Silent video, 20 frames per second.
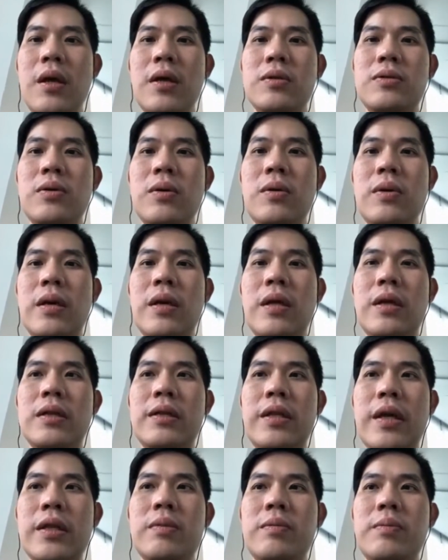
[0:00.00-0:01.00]
So
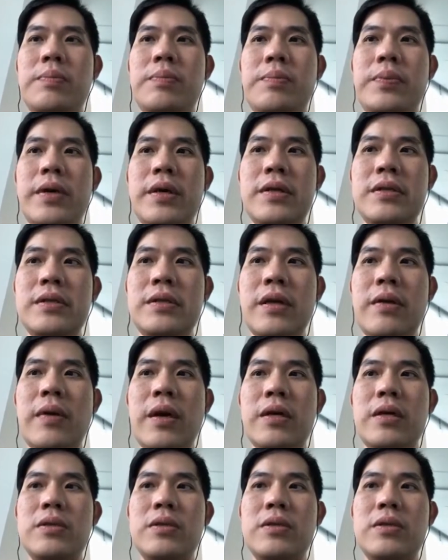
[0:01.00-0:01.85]
that being said, right,